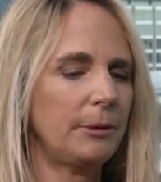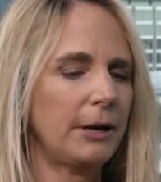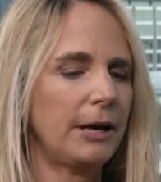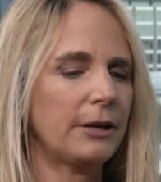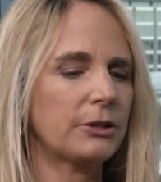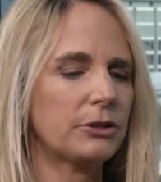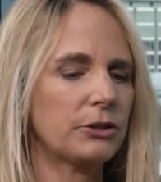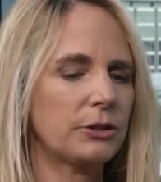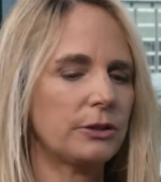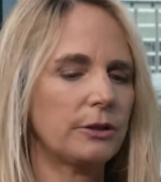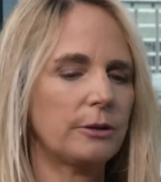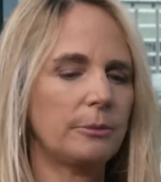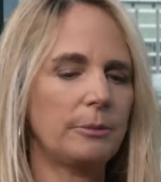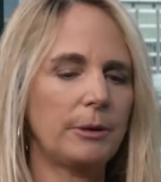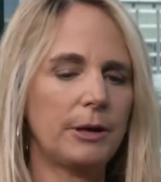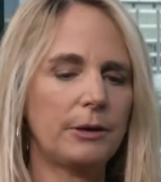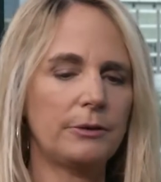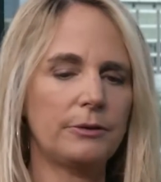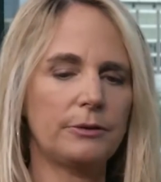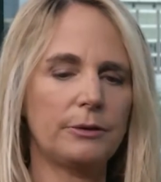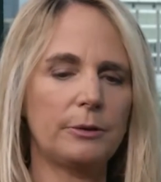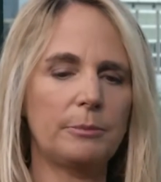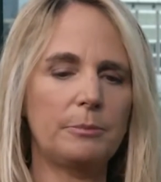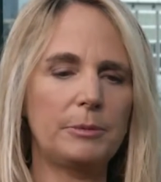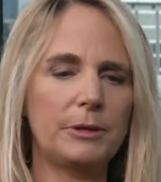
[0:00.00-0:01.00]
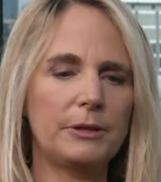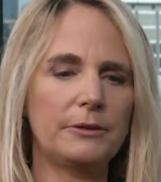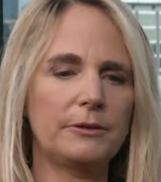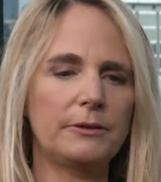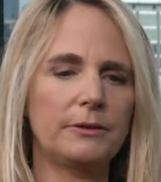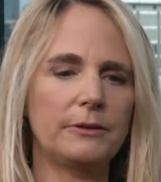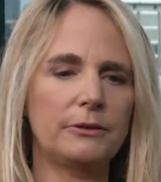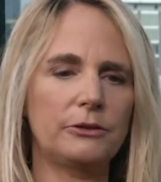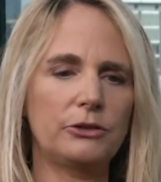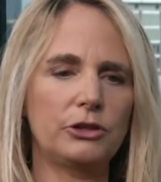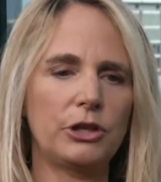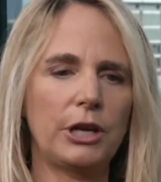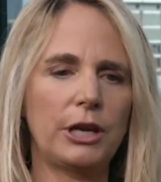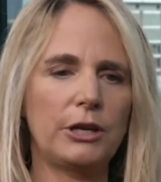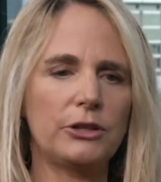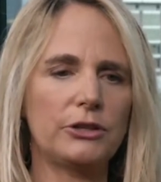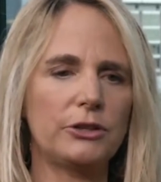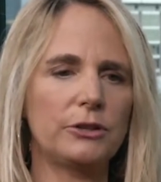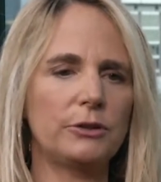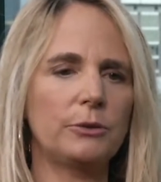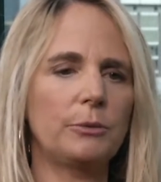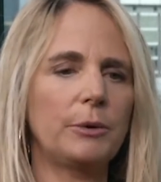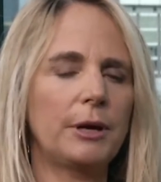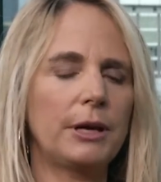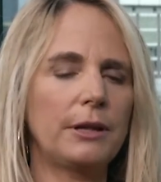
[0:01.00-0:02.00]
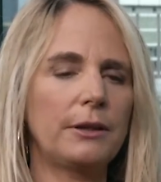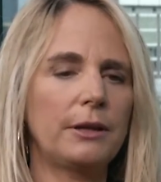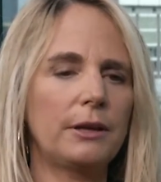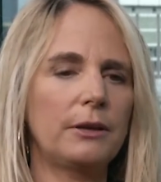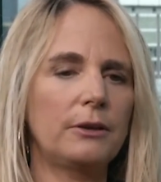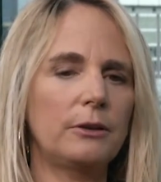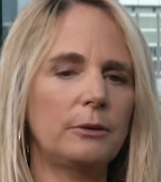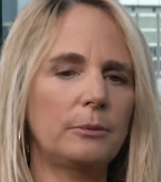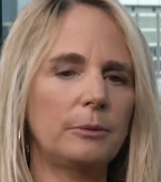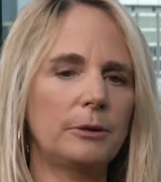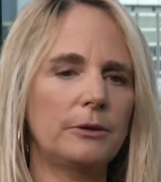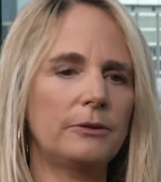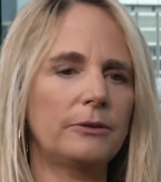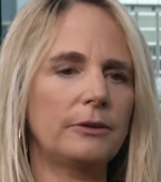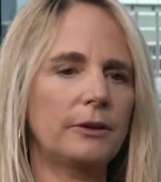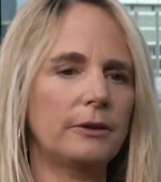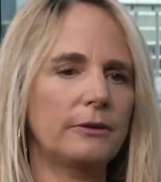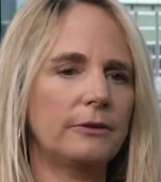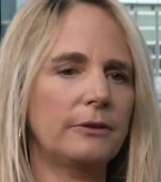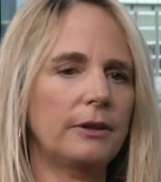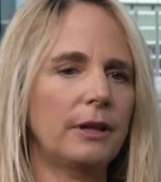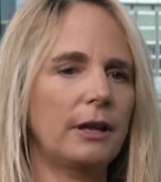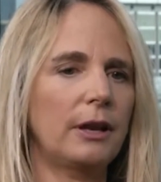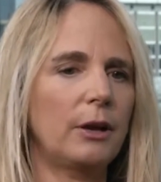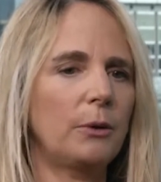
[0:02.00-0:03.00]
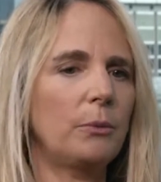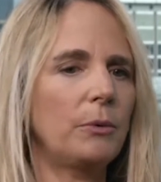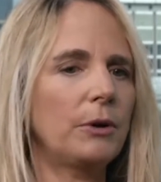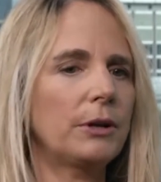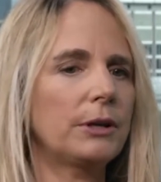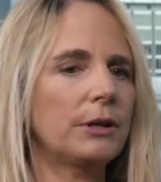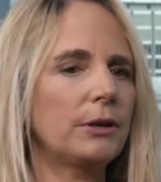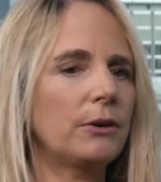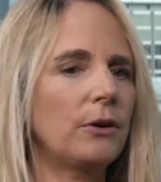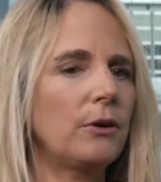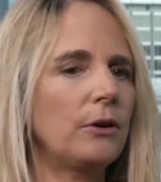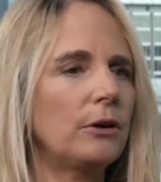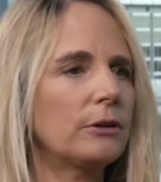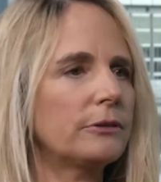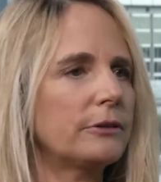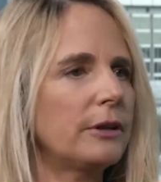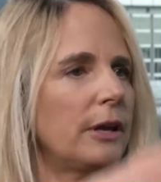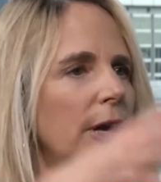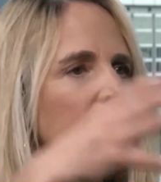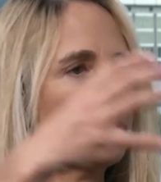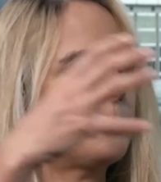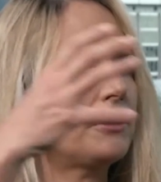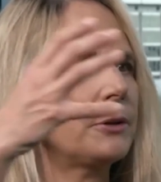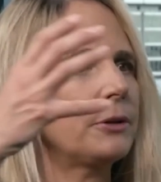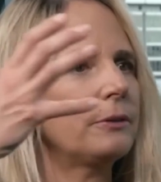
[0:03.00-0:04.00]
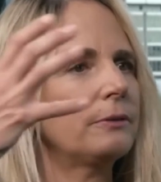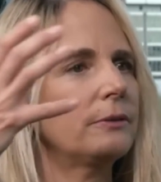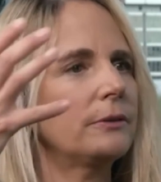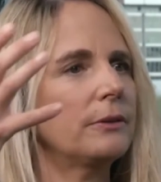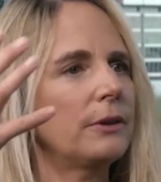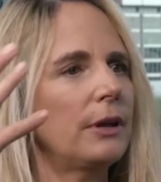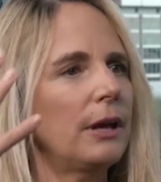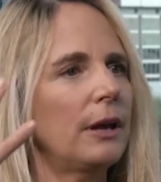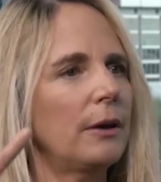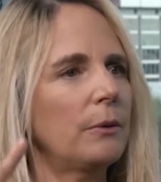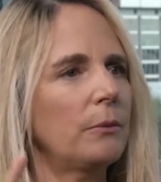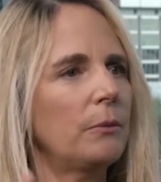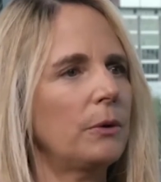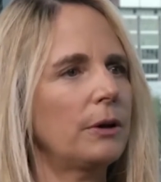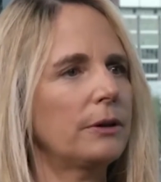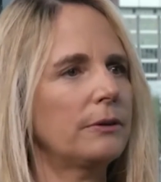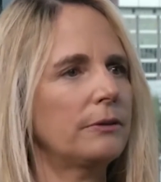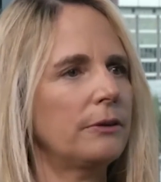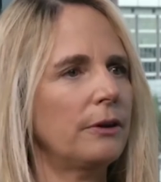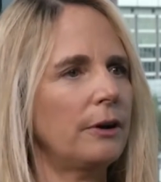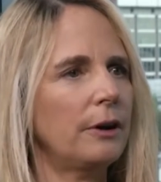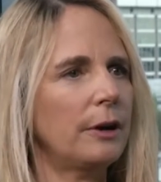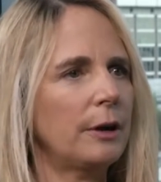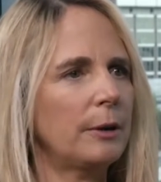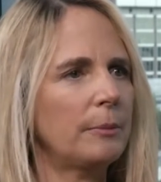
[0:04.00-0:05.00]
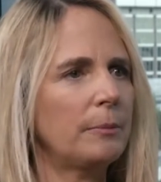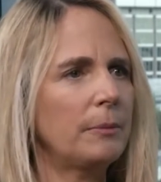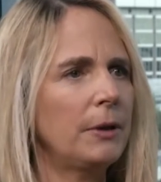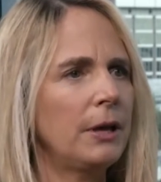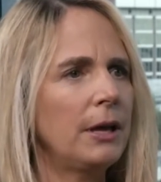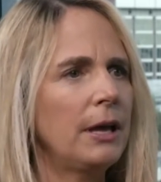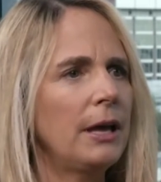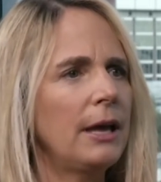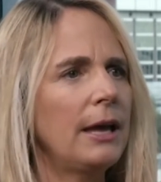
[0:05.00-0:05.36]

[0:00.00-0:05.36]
passionate about a business changing the way they do business that I want it all to happen at one time,